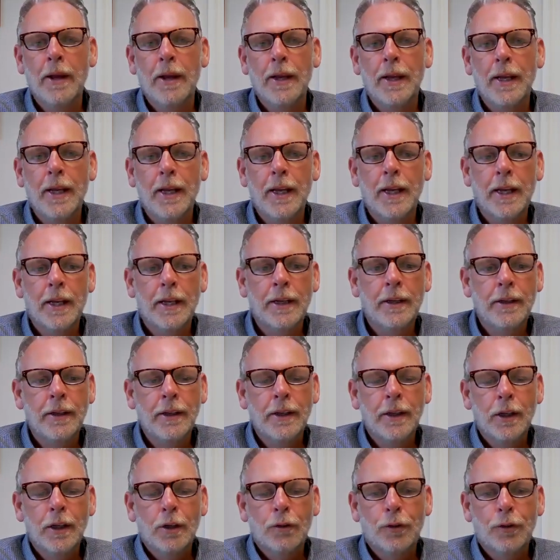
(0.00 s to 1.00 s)
And
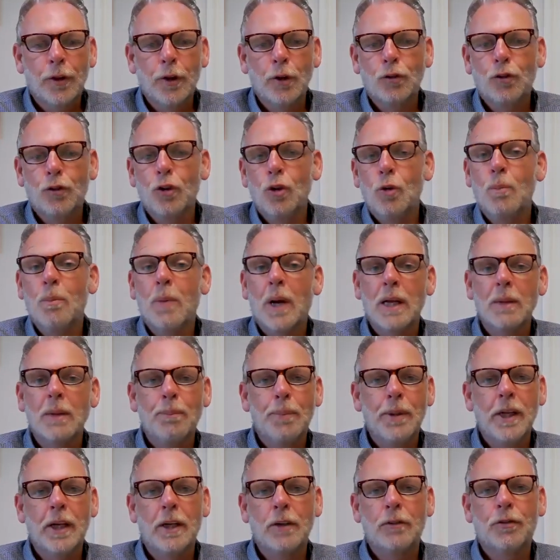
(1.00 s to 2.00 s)
for those of you who might
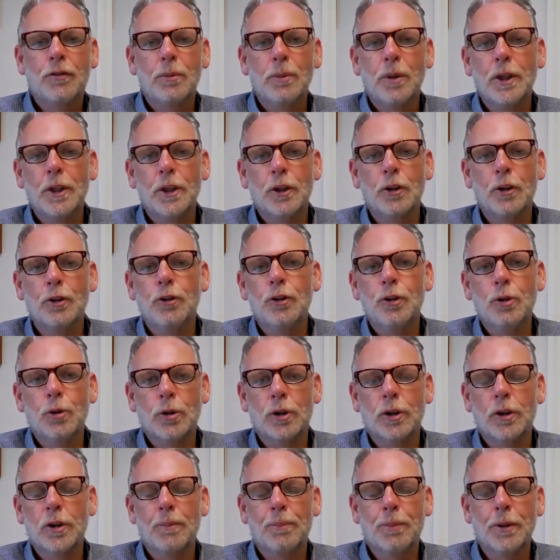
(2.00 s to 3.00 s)
be unfamiliar and
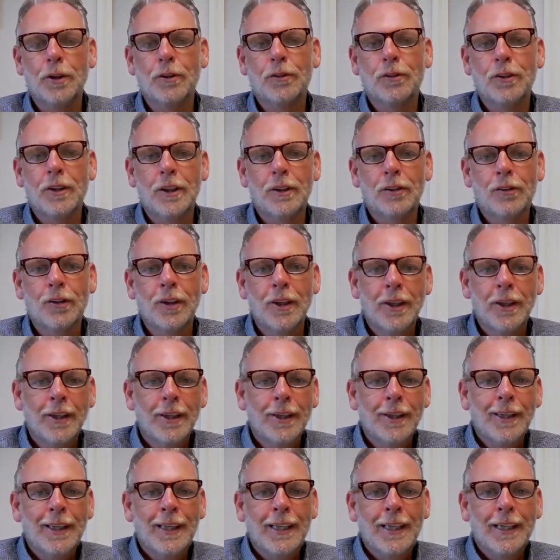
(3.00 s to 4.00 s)
newer to the business,
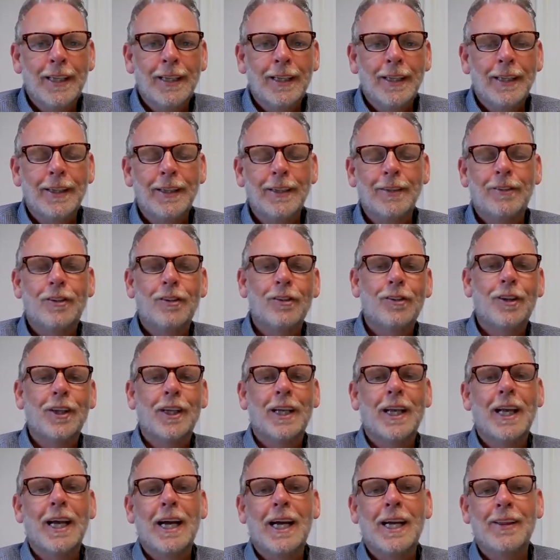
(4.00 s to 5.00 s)
this is the
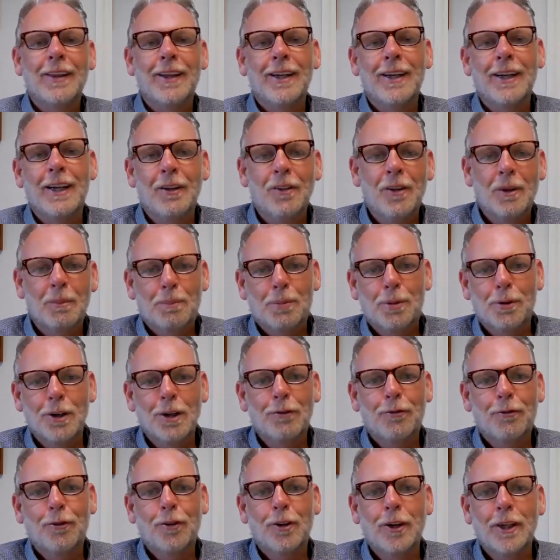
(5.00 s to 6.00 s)
guy that on the
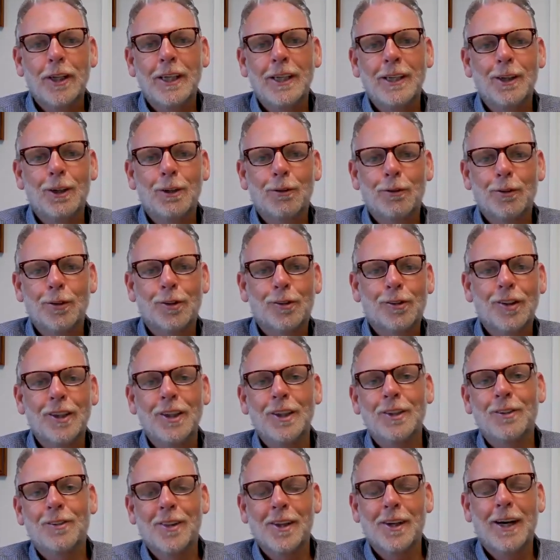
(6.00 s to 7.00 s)
periphery, he
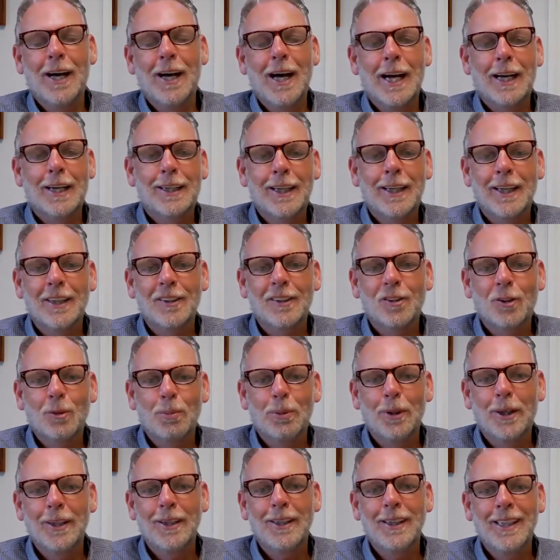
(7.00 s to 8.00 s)
oversees the lock desk,
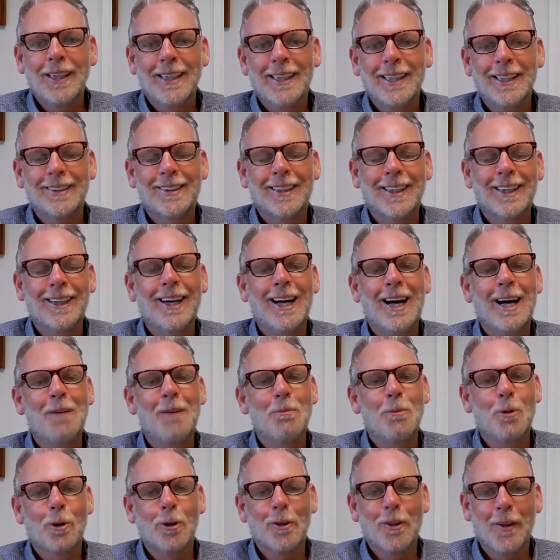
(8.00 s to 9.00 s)
but he does a
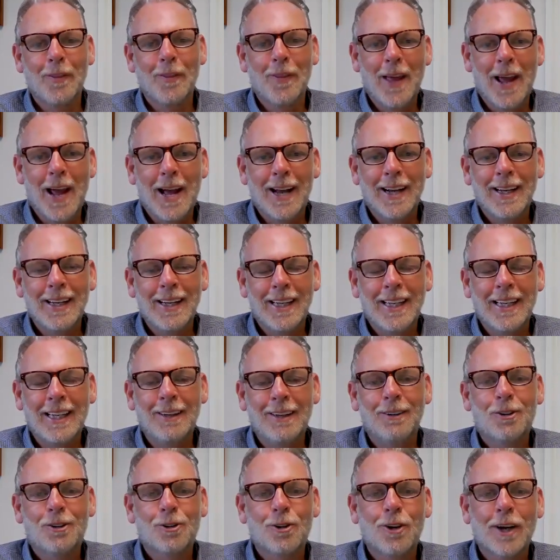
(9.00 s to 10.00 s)
lot more than that.
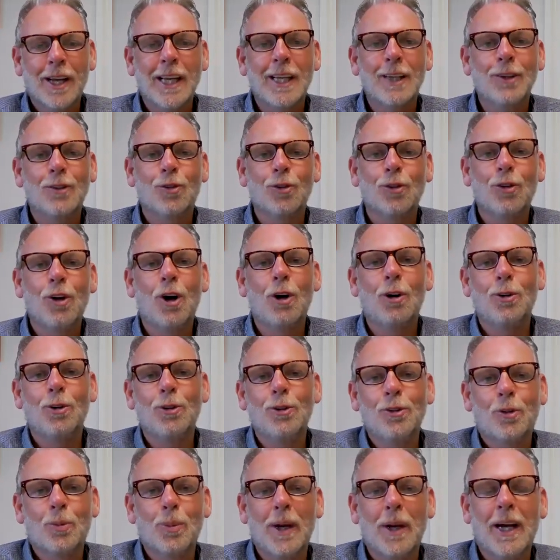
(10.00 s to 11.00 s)
He trades
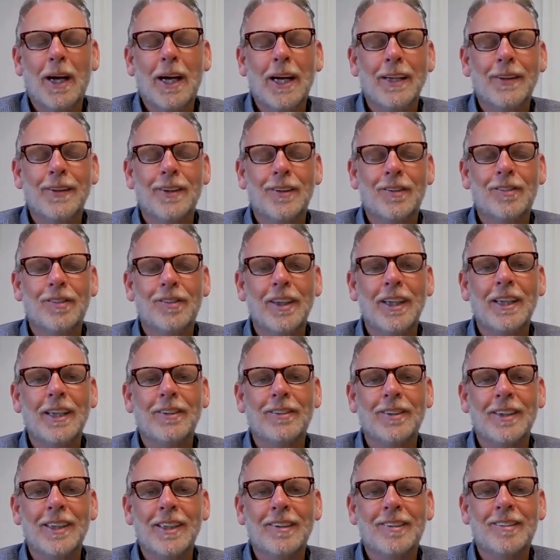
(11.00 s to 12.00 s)
loans behind the
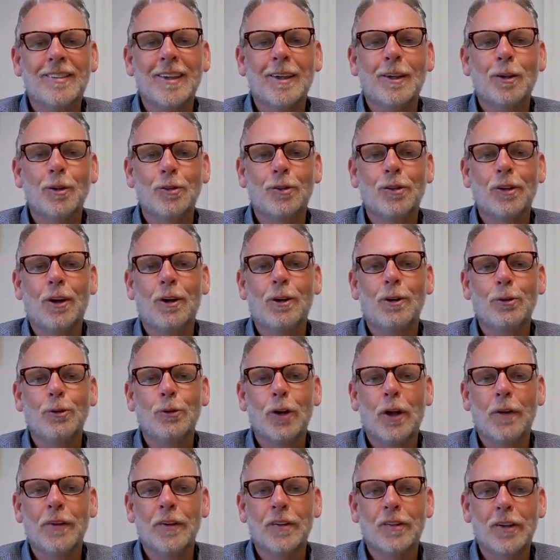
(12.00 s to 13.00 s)
scenes and he sells
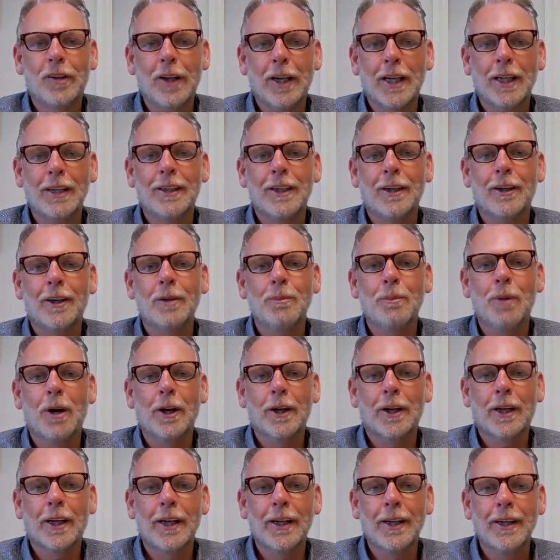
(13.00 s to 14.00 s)
loans on the secondary
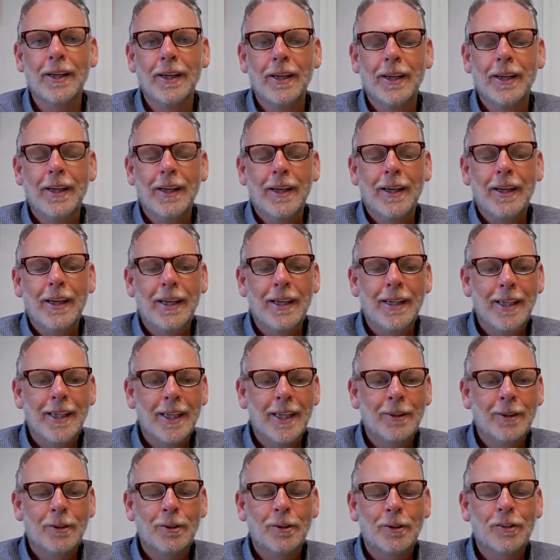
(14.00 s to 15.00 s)
market, and he
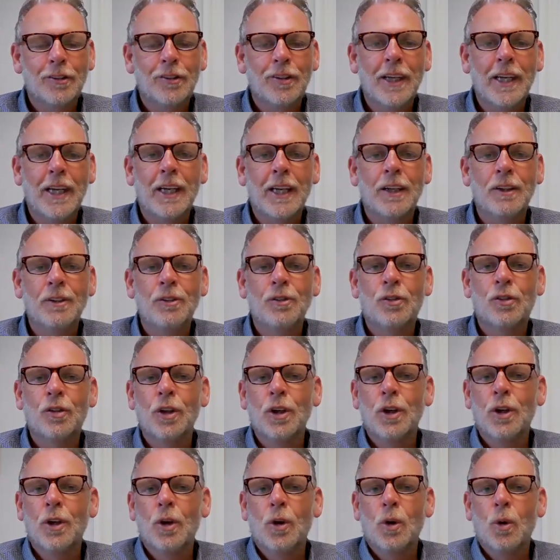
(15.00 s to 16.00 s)

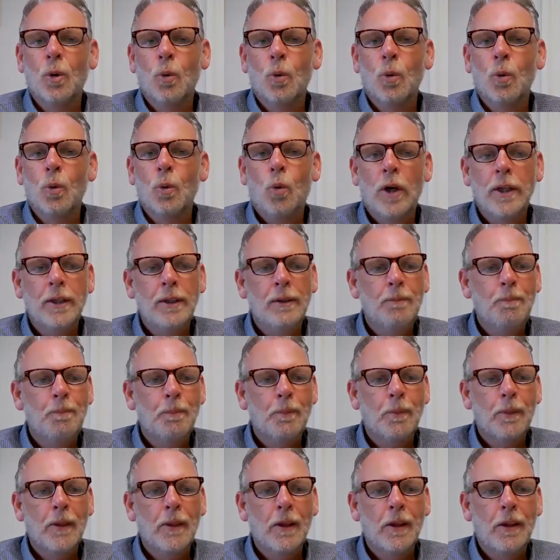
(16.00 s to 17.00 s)
understands what
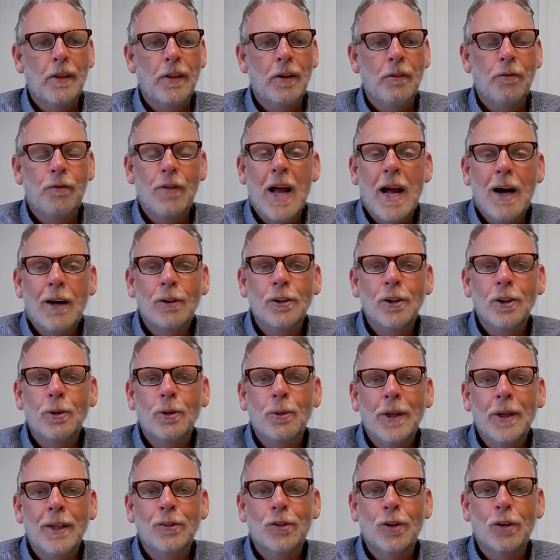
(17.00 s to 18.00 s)
the
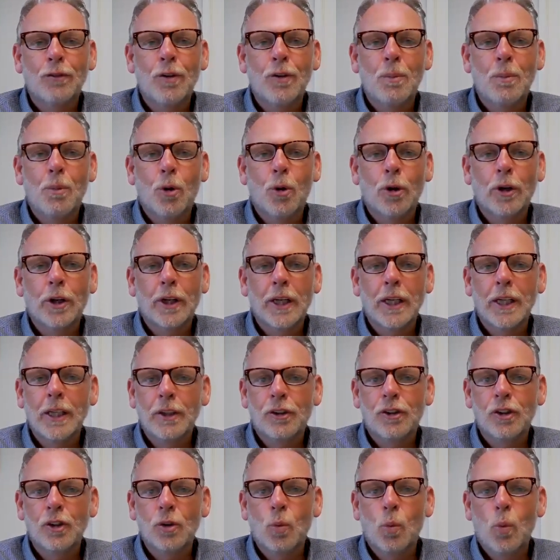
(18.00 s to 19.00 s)
value is of a
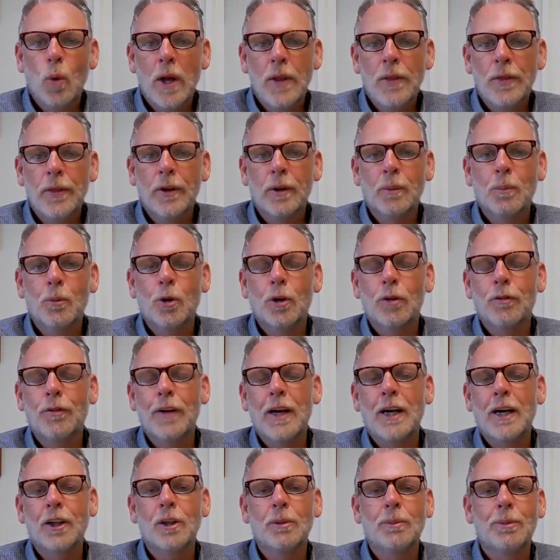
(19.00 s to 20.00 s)
mortgage and when they're more
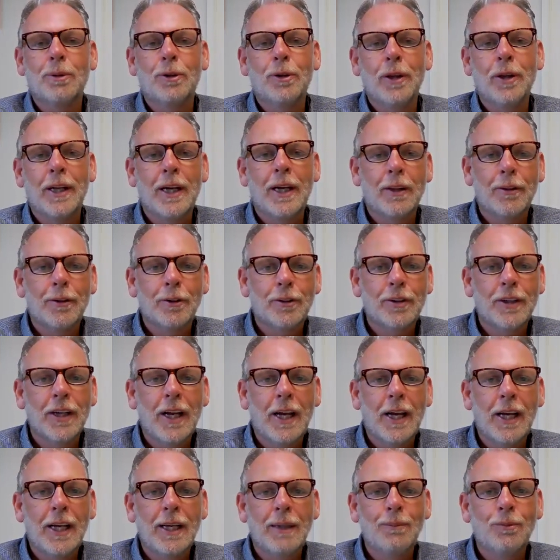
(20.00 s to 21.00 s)
valuable than other
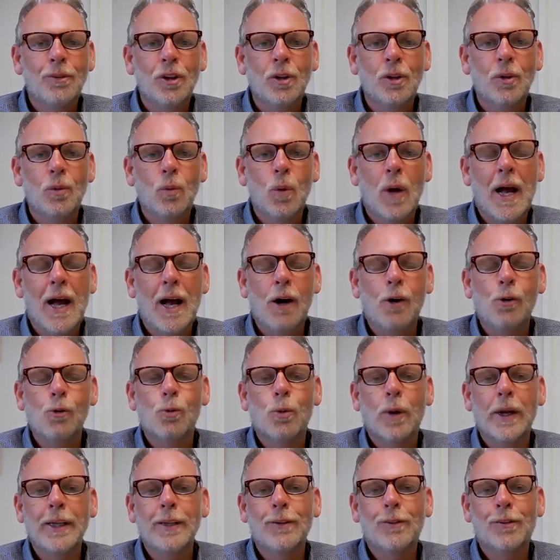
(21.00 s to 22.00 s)
times and how
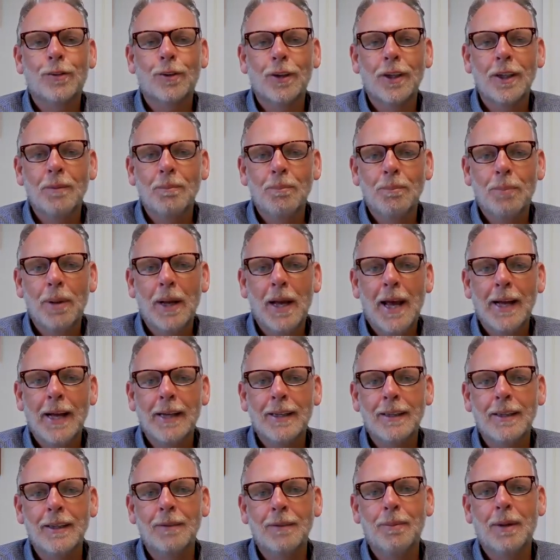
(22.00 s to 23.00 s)
rates are
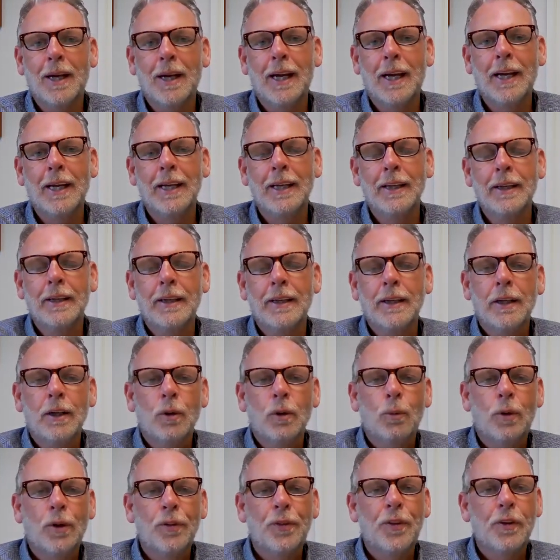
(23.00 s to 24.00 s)
impacted by
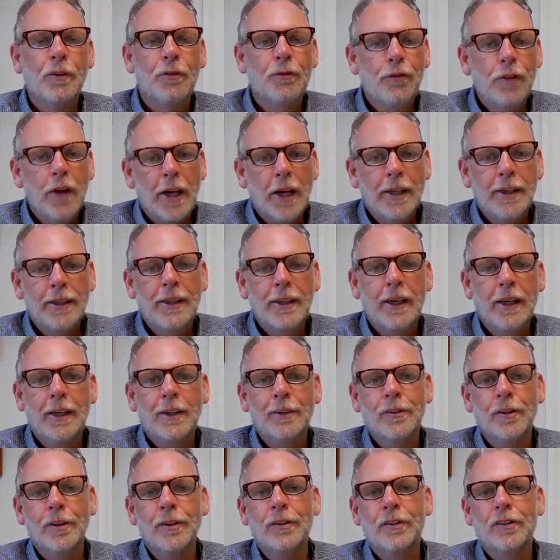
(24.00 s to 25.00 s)
what the Fed
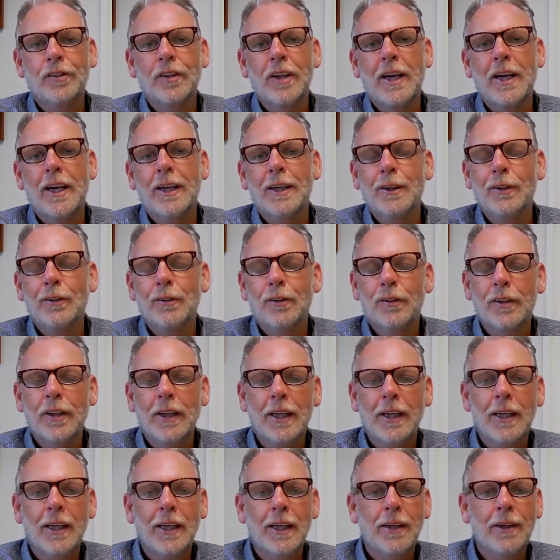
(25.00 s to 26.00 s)
does and says
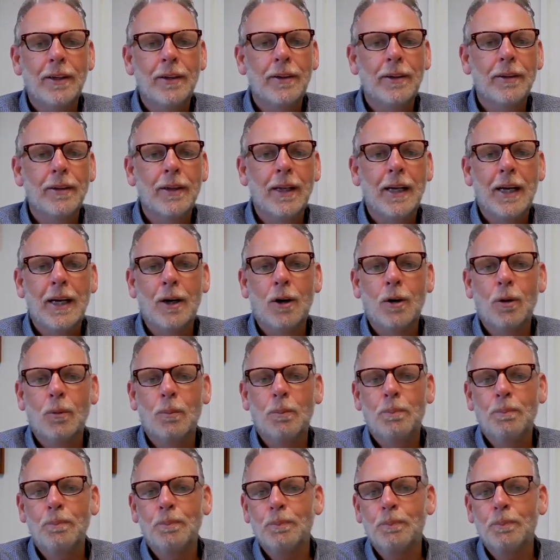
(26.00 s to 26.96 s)
and how